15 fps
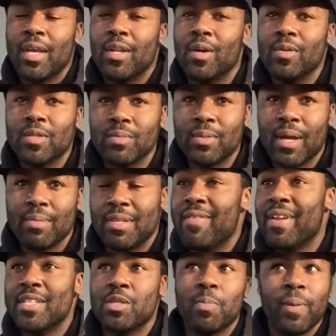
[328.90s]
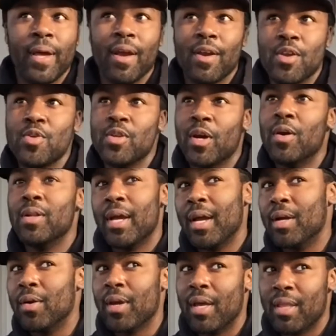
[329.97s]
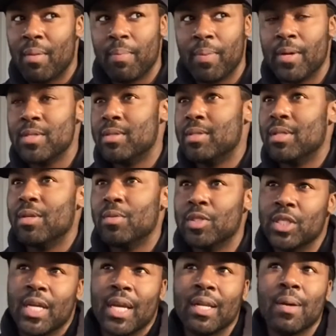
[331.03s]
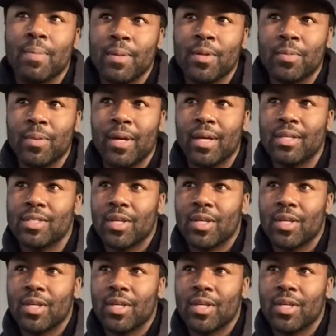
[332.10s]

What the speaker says: Sometimes even as a player, like, okay, that person's a little shaken up a little bit. So.